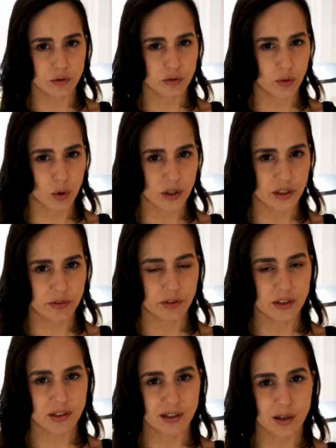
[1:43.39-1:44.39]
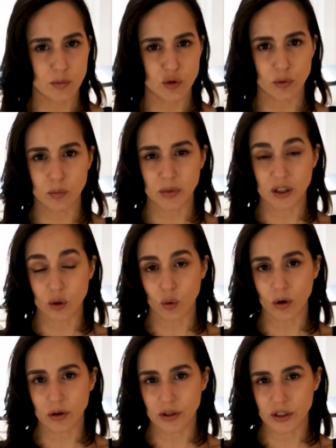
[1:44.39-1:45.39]
4 different seams would be a
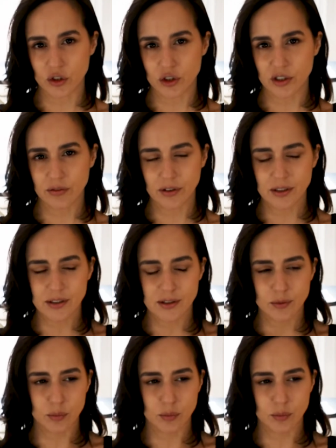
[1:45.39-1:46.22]
1/4 inch difference,